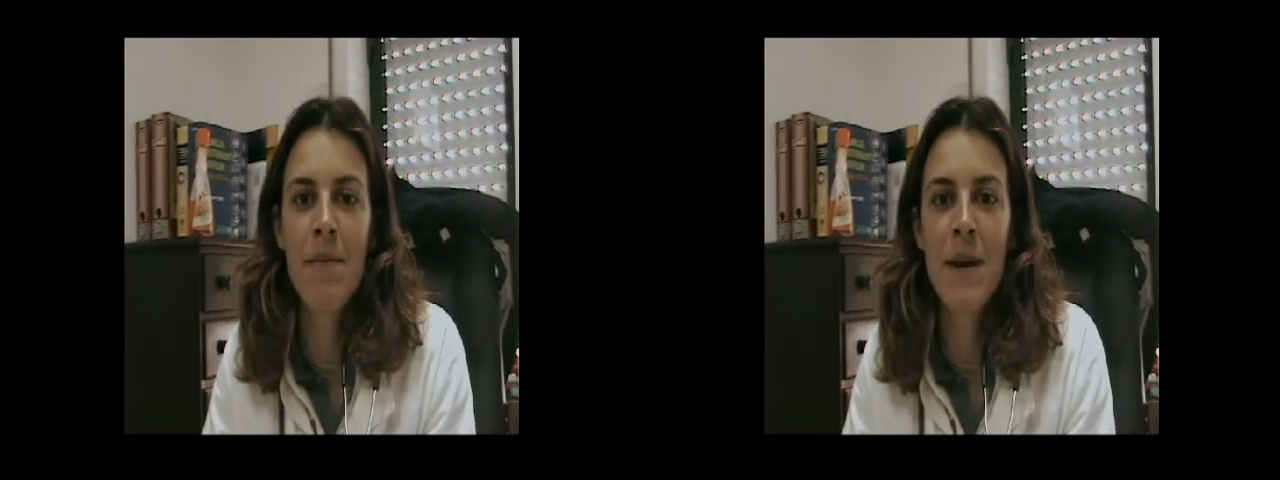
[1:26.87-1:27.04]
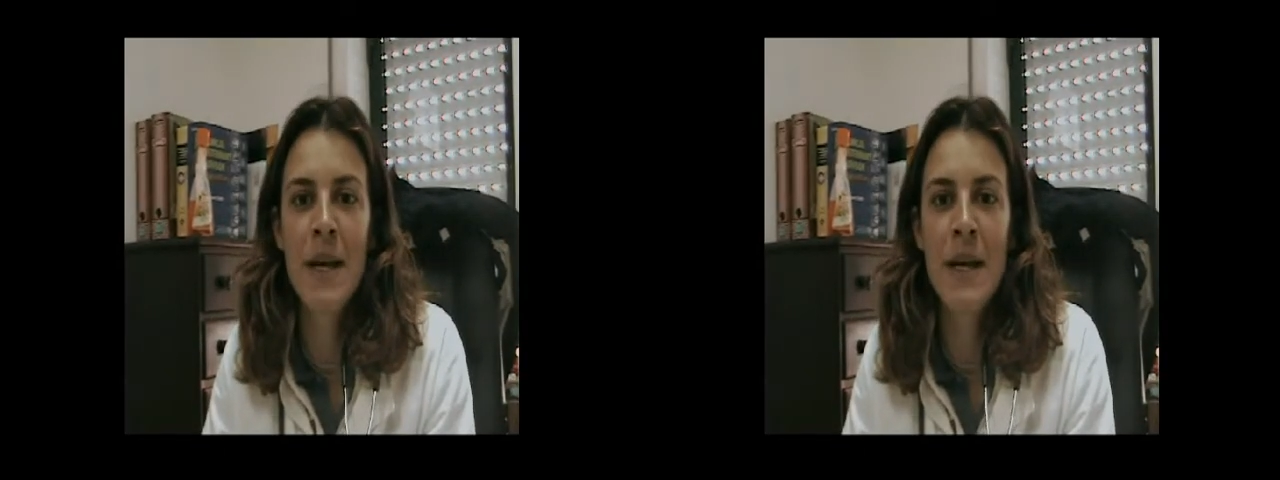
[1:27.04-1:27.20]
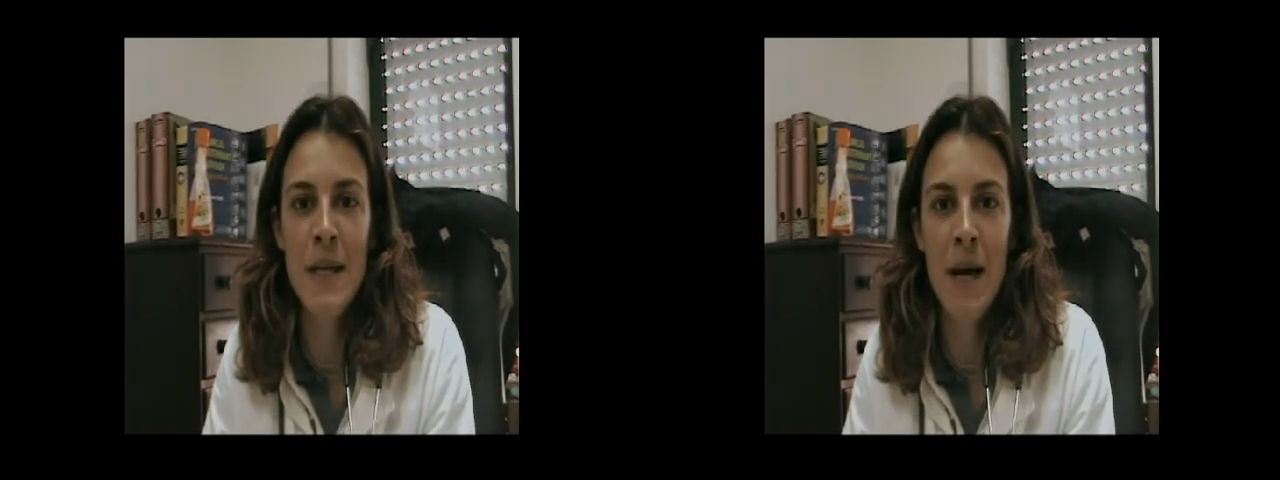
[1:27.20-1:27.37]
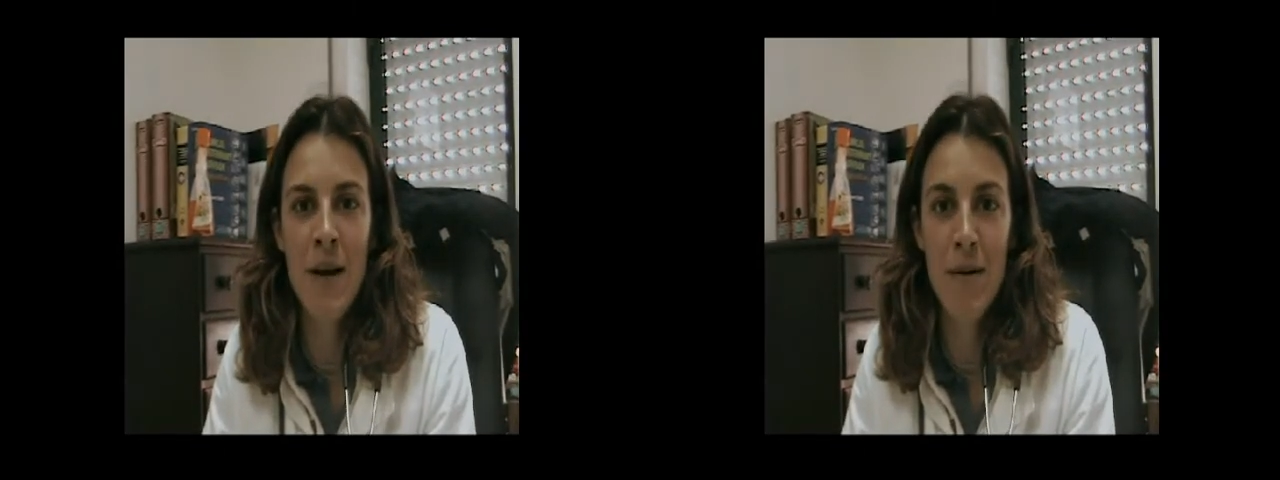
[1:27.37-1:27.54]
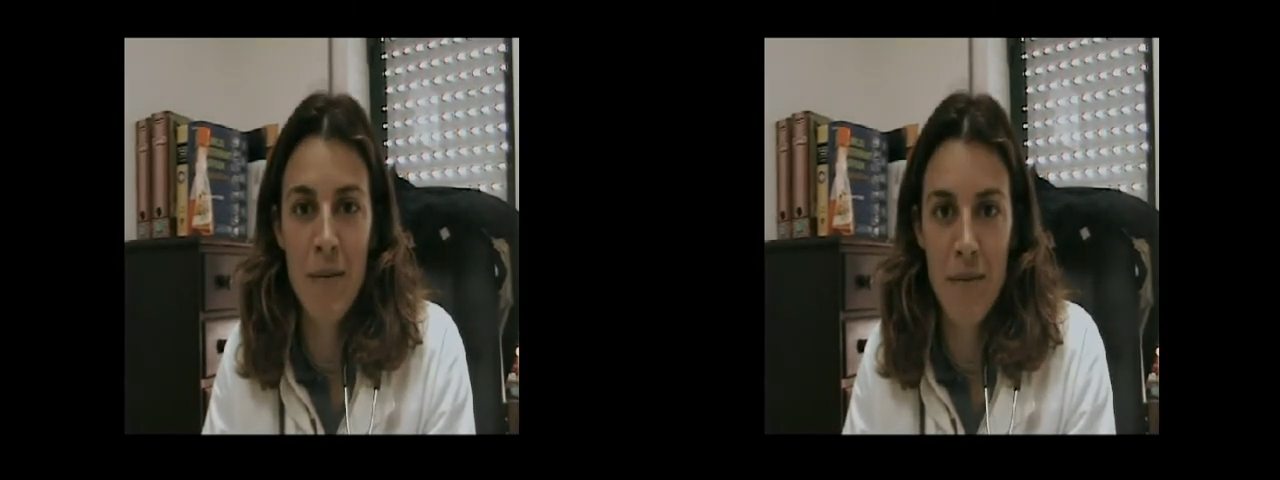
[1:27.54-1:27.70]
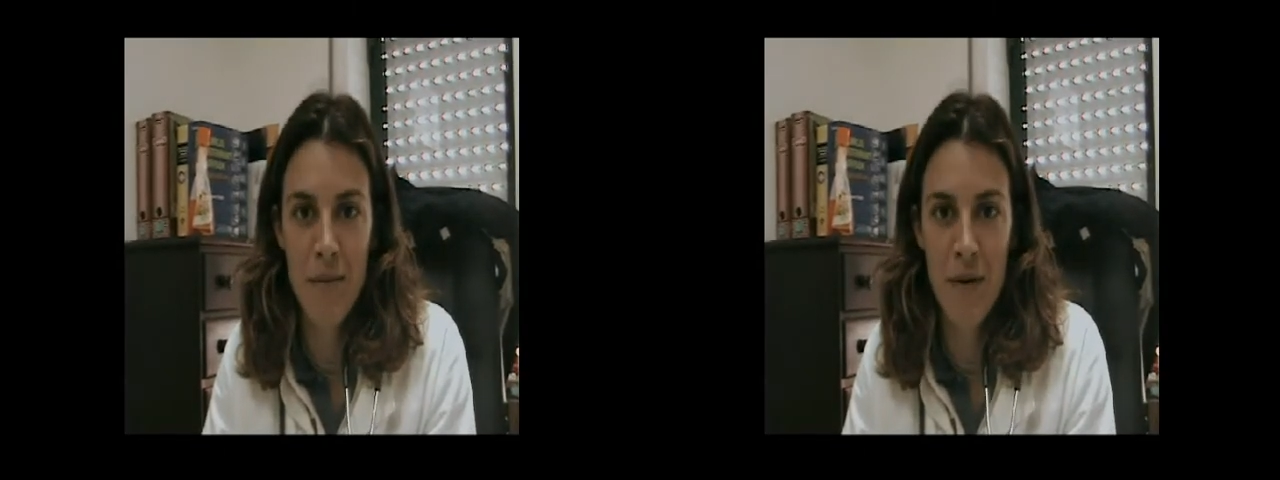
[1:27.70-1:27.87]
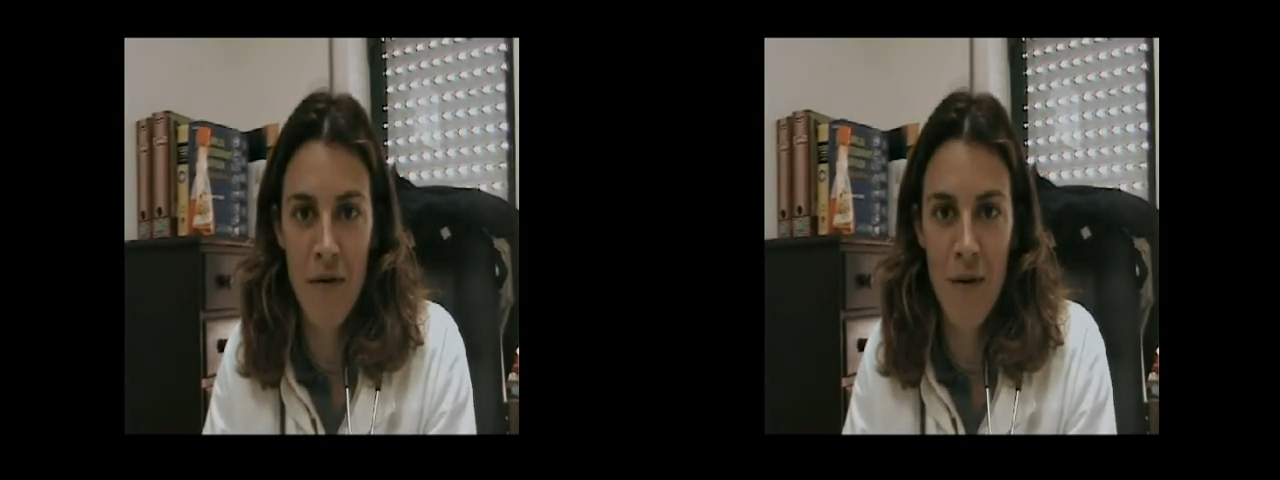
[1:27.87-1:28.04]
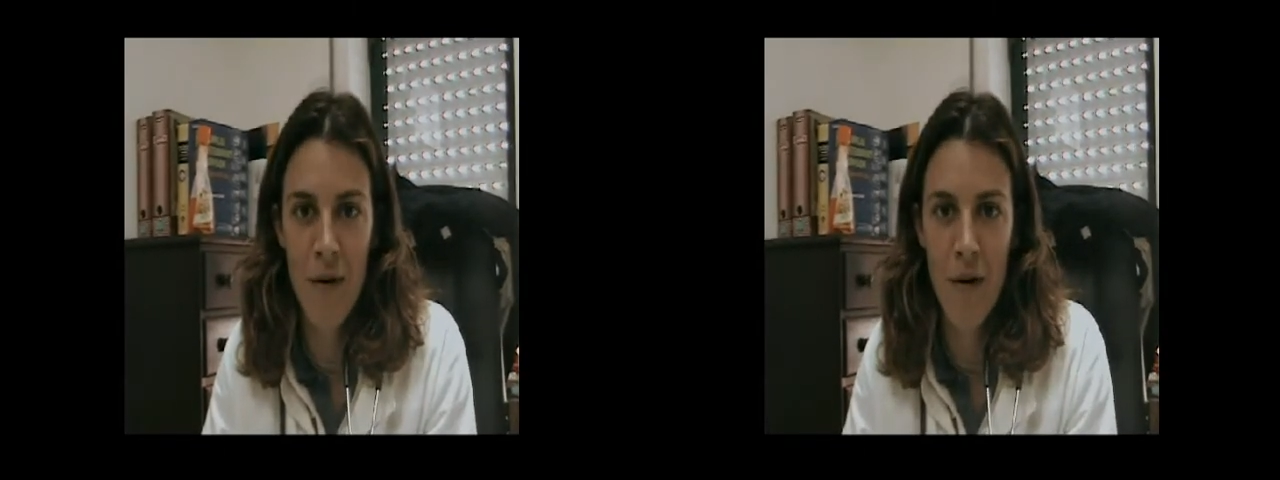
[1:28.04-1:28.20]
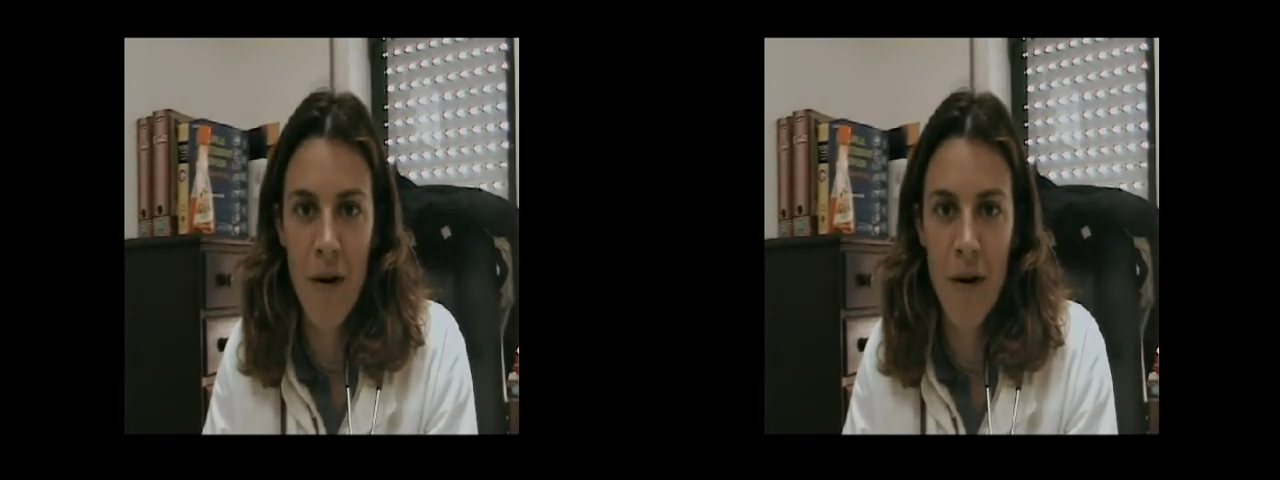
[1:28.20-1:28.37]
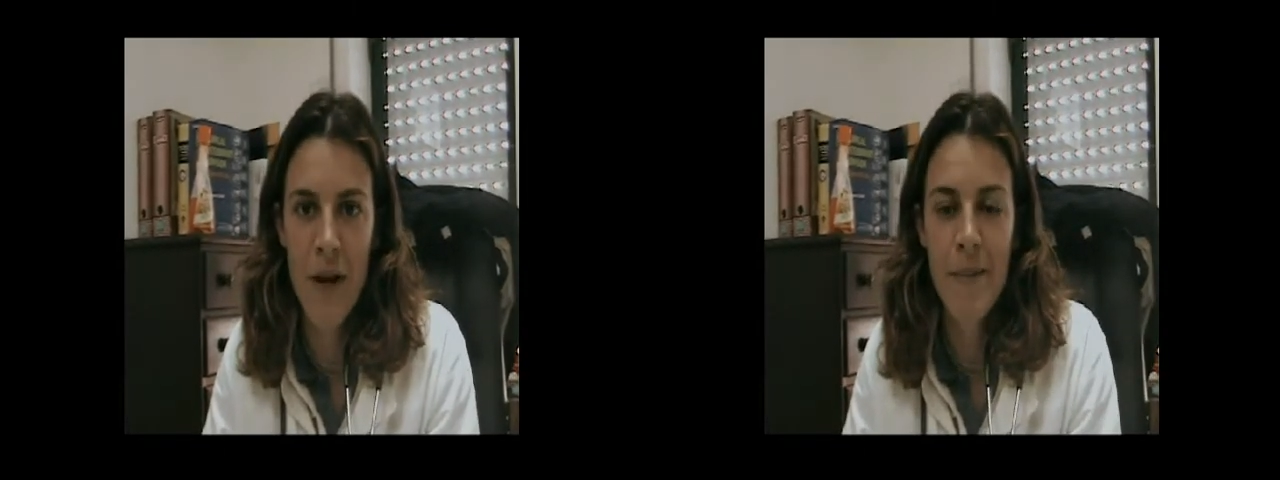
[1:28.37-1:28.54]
be done before.